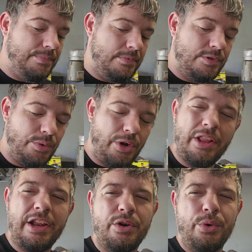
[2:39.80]
So we're gonna let
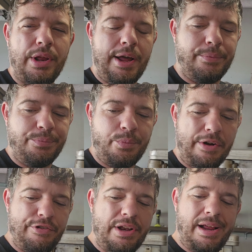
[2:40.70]
it cool down, wait
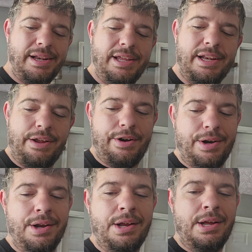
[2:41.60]
for Dad to get here,
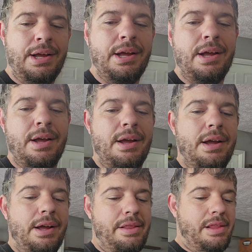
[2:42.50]

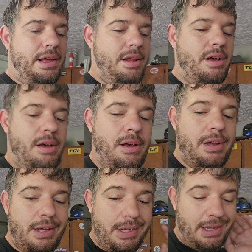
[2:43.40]
and then I
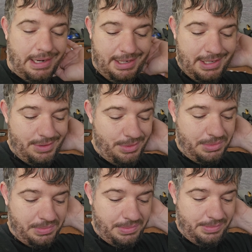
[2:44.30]
guess we'll
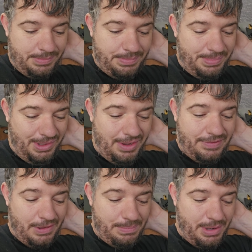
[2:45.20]
pull off
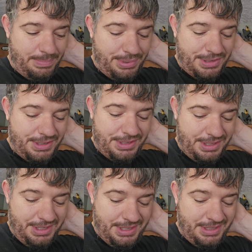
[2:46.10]
the bumper,
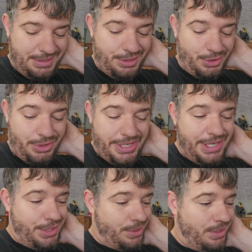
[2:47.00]
the
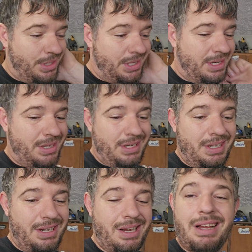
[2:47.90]
grill,
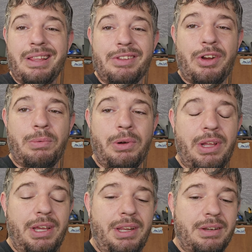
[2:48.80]
and the turbo
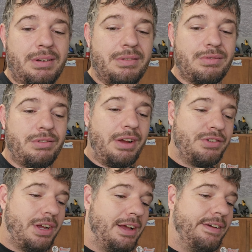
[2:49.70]
kit and drive
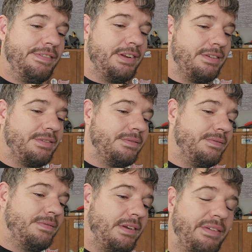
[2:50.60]
shaft and
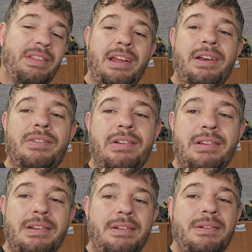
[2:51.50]
everything else
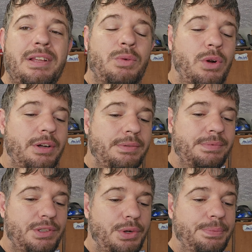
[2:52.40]
and get to work.
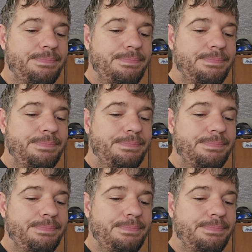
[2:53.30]
So